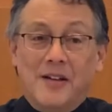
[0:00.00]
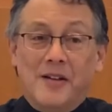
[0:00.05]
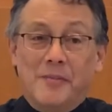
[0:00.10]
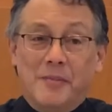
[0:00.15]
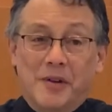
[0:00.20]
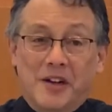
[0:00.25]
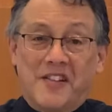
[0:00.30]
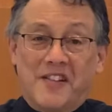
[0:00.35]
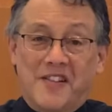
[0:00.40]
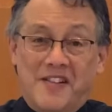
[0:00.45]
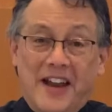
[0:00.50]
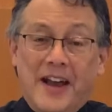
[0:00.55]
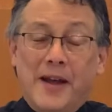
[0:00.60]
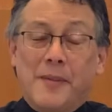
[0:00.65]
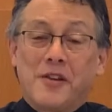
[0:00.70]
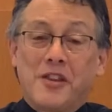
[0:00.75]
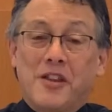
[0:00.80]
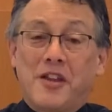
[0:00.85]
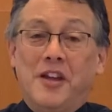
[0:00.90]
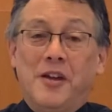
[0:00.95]
But
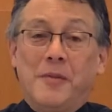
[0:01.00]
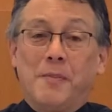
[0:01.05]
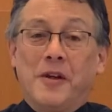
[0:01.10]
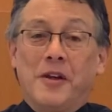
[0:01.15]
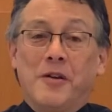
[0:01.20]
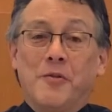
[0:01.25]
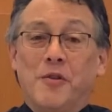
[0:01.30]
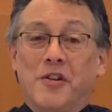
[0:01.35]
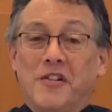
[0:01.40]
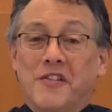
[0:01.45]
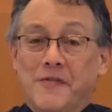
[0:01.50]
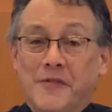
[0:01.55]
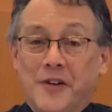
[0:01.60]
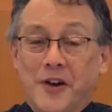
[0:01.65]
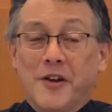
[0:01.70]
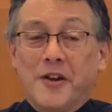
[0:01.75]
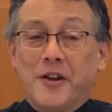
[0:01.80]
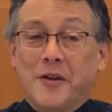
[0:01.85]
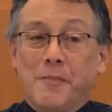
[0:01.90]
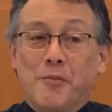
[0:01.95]
Sabbath keeping was
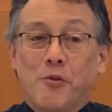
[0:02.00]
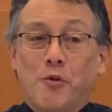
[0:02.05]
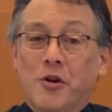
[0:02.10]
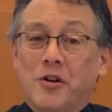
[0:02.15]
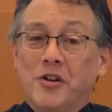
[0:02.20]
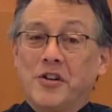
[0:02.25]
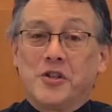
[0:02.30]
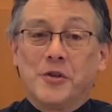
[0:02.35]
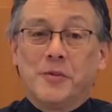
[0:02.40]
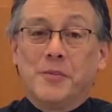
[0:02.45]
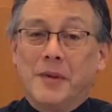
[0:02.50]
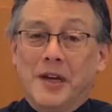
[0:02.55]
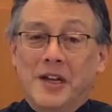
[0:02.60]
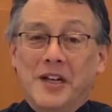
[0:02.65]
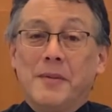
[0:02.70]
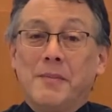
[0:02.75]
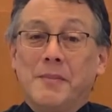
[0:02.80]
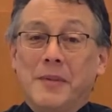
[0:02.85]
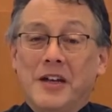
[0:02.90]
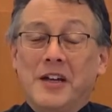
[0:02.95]
very important to
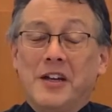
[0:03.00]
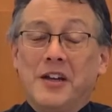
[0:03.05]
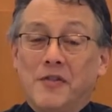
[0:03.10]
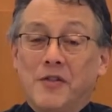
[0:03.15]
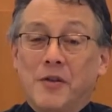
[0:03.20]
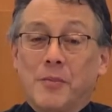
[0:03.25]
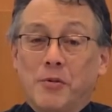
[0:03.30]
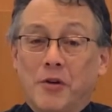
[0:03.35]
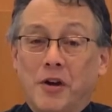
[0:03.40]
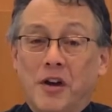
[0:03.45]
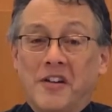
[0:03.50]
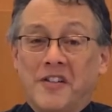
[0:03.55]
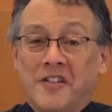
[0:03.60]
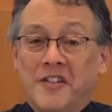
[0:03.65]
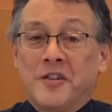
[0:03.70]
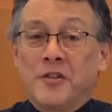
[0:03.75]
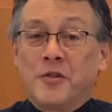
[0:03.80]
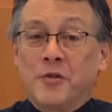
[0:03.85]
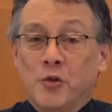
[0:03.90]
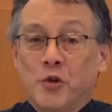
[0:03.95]
many, many of the
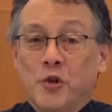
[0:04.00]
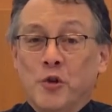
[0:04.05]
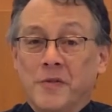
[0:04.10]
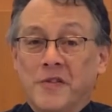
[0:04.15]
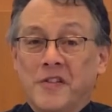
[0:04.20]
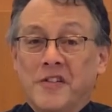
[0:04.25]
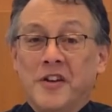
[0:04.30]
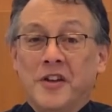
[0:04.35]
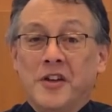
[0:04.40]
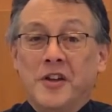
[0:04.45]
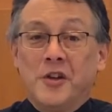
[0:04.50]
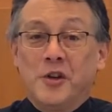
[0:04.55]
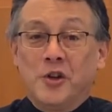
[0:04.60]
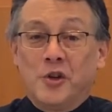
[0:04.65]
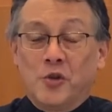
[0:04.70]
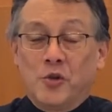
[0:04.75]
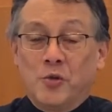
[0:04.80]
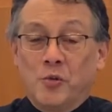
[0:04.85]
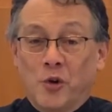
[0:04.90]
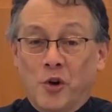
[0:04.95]
Protestant groups
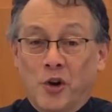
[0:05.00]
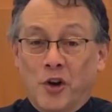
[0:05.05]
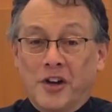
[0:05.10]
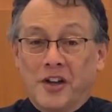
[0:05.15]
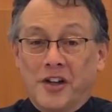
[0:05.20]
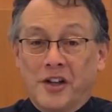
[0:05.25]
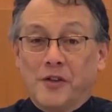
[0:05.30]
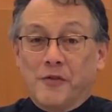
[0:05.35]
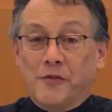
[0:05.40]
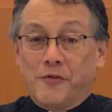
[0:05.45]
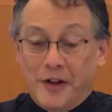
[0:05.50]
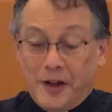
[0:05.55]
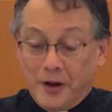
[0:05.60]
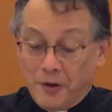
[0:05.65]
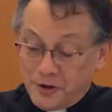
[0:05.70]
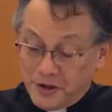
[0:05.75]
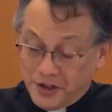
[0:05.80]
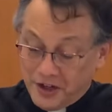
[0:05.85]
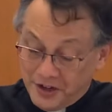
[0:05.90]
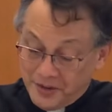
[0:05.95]
who were in the
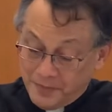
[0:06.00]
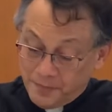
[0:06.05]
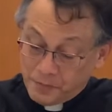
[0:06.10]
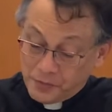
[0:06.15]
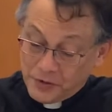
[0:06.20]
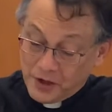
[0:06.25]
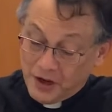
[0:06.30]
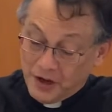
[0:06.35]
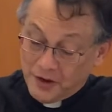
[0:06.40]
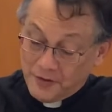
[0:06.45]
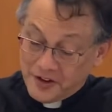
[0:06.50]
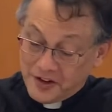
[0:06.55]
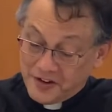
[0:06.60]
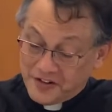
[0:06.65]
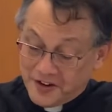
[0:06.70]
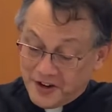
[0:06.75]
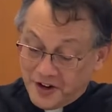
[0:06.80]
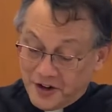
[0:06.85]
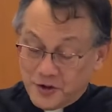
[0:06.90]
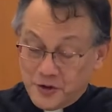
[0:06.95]
founding of this
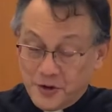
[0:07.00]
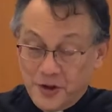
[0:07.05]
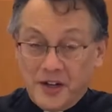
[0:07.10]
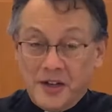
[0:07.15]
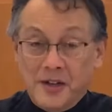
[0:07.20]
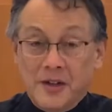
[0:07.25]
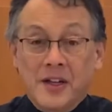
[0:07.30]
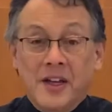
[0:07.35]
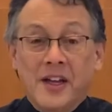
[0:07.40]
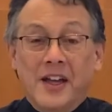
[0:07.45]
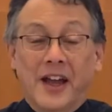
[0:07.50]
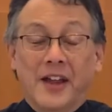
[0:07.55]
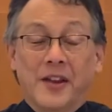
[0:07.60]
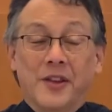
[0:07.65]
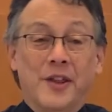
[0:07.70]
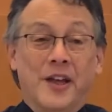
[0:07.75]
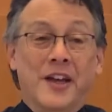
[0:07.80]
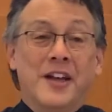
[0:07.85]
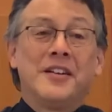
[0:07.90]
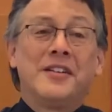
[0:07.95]
country.
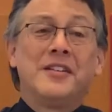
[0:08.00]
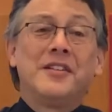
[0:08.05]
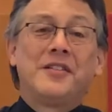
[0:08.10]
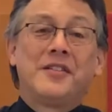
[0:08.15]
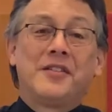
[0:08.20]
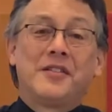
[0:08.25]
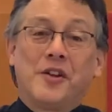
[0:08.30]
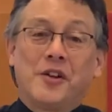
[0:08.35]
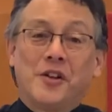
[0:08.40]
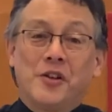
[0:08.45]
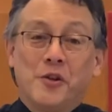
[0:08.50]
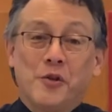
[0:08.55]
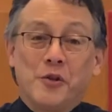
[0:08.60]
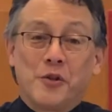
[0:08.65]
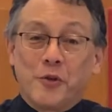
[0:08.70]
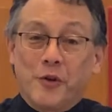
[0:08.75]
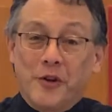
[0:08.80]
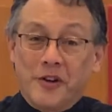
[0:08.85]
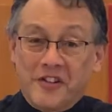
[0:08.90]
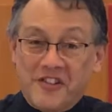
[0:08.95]
And then the
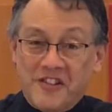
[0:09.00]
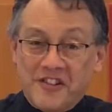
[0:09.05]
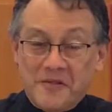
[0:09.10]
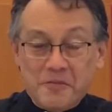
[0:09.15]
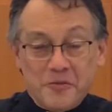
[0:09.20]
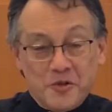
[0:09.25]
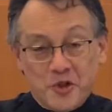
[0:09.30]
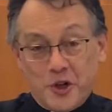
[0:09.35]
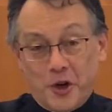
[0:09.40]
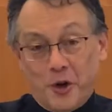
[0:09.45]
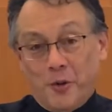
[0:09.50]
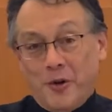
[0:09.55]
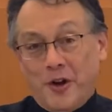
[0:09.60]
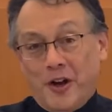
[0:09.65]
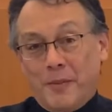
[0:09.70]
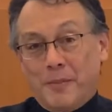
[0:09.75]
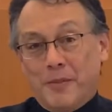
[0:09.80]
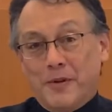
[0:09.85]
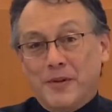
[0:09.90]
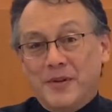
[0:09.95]
Lutherans show
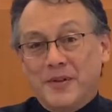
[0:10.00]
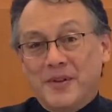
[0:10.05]
up.